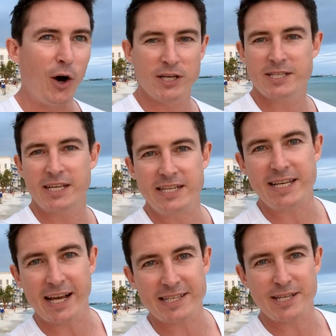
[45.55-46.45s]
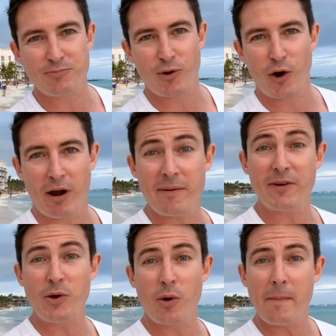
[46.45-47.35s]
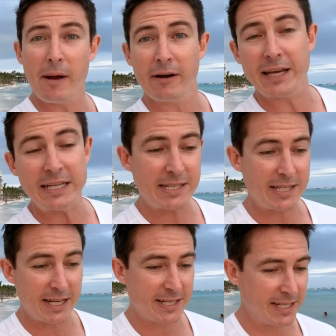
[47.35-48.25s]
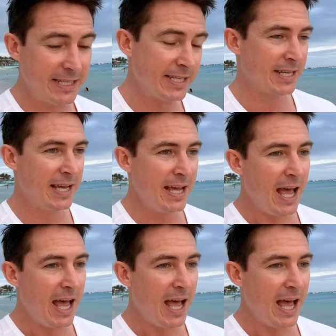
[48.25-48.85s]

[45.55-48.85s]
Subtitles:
Austin, Texas program for you American citizens